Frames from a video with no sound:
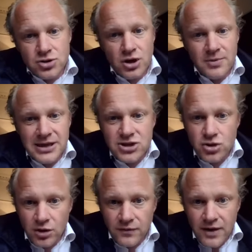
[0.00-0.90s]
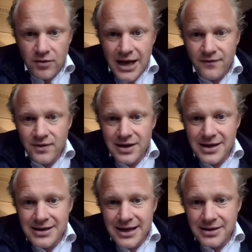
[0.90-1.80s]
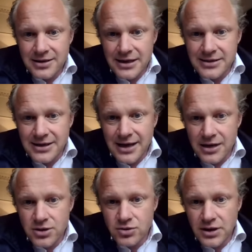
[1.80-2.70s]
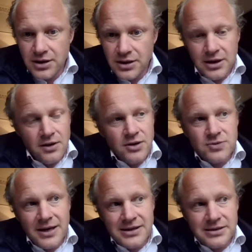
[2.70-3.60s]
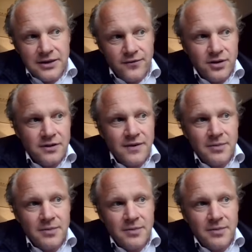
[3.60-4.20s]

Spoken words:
Germany is not very heavily indebted as a country, which makes it different.